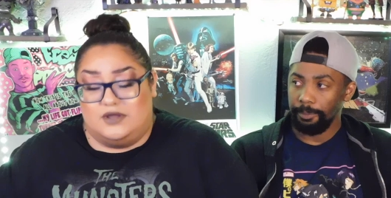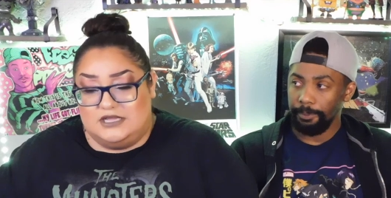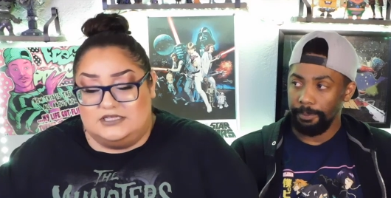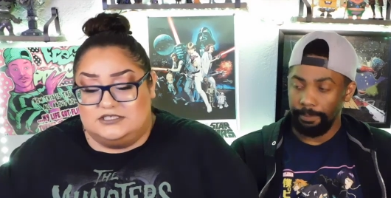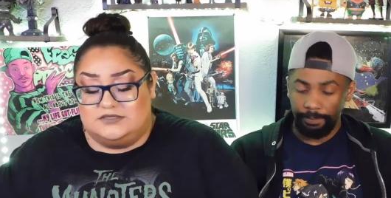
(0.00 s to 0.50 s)

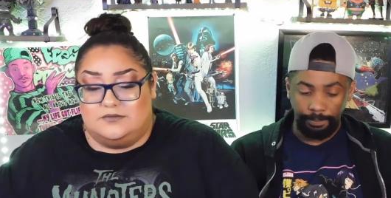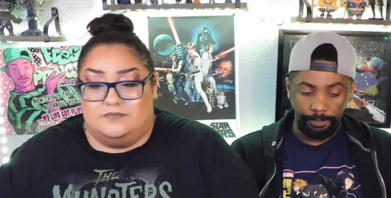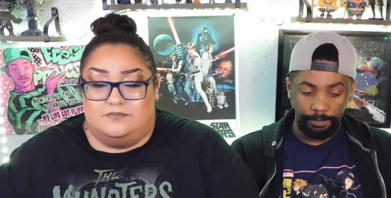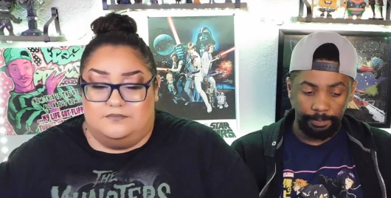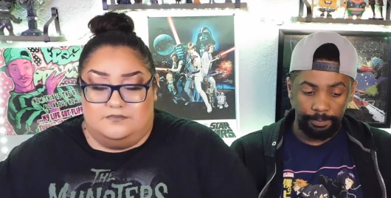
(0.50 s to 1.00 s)
Speaker 1: is
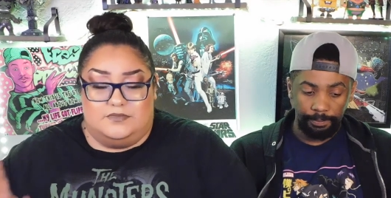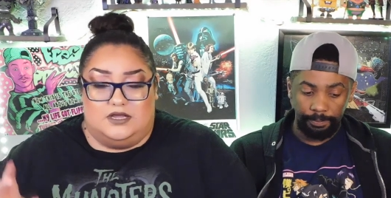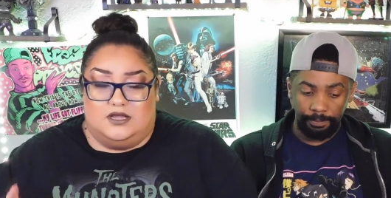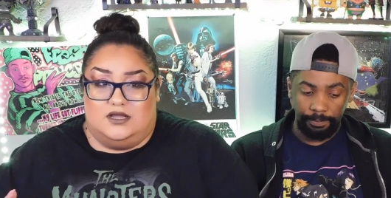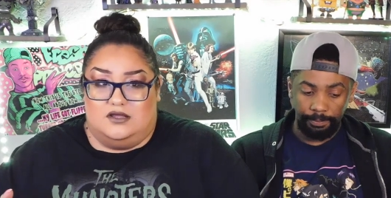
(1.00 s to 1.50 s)

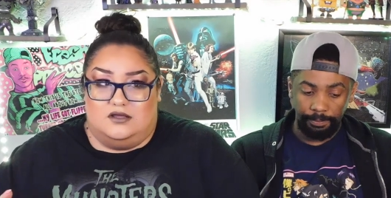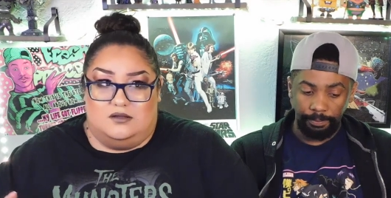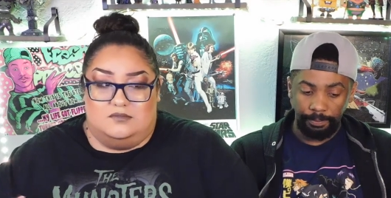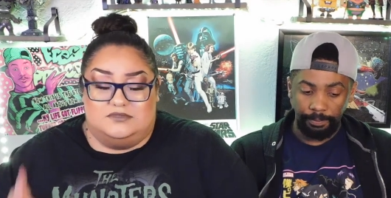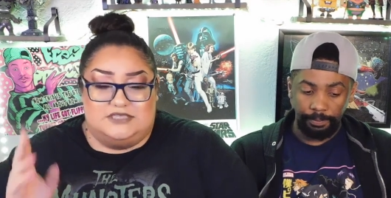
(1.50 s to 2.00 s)

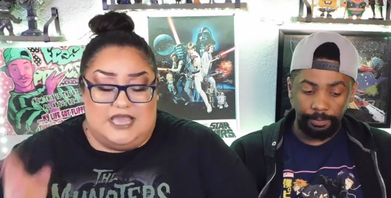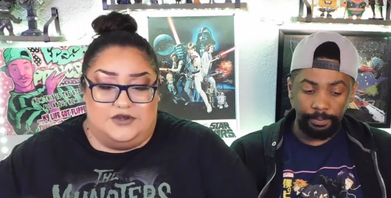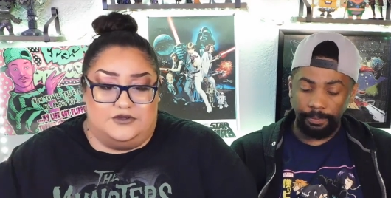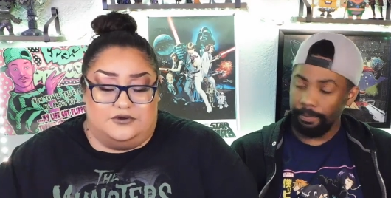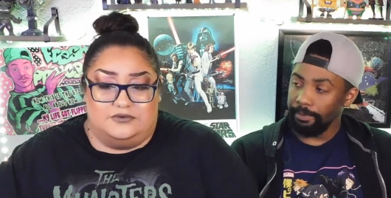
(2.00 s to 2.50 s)
um,
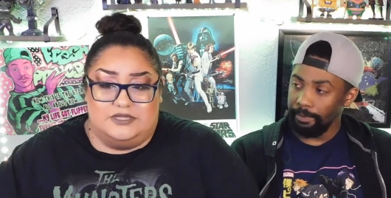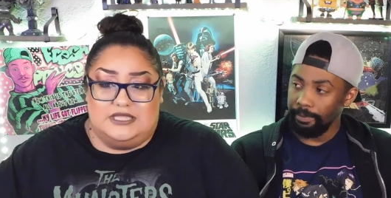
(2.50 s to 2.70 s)
Daniel.